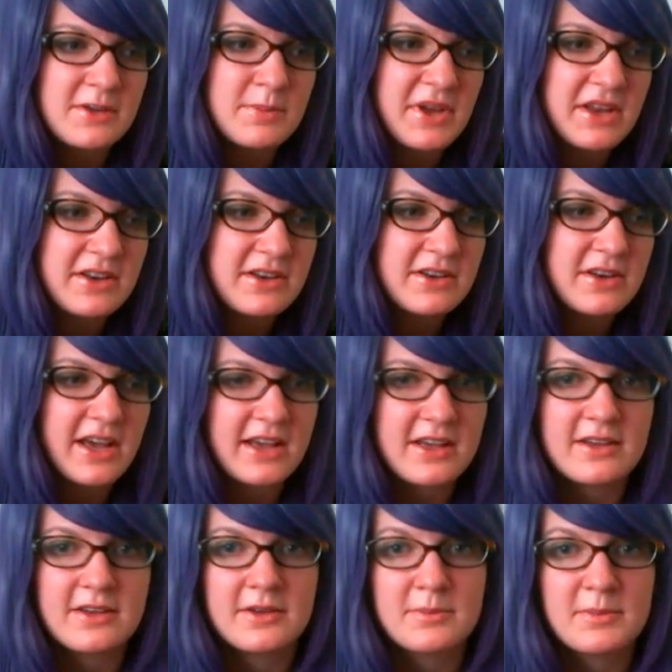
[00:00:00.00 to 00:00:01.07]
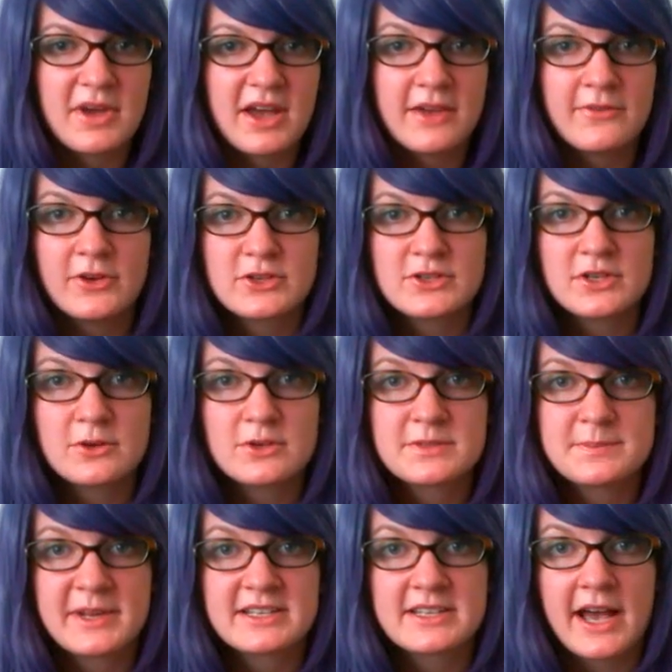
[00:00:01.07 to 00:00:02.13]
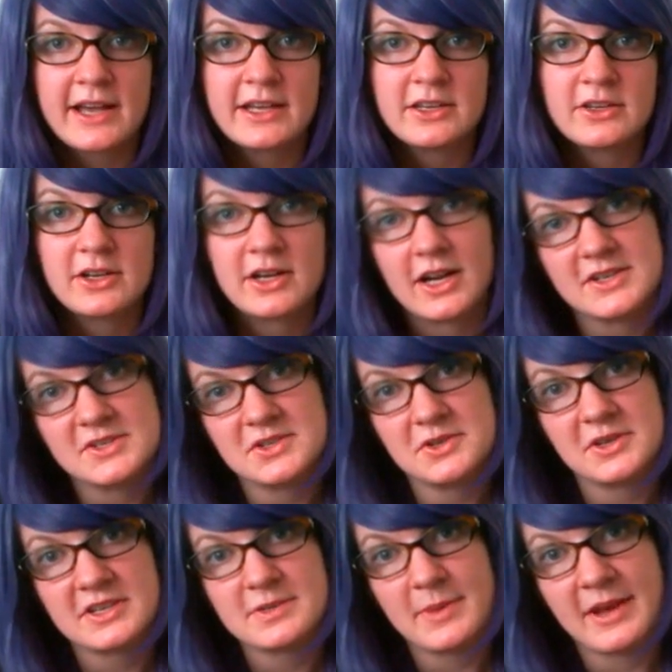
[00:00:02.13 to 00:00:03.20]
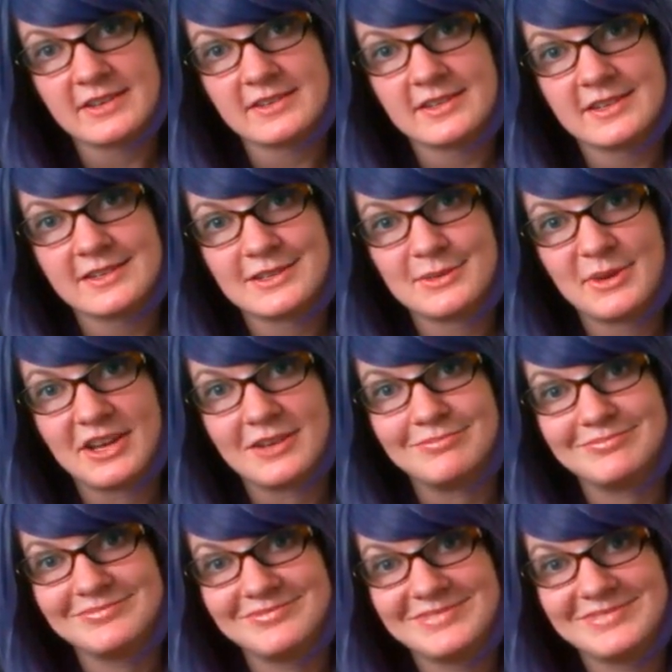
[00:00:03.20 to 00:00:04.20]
been ever so spectacular as you expected it to be.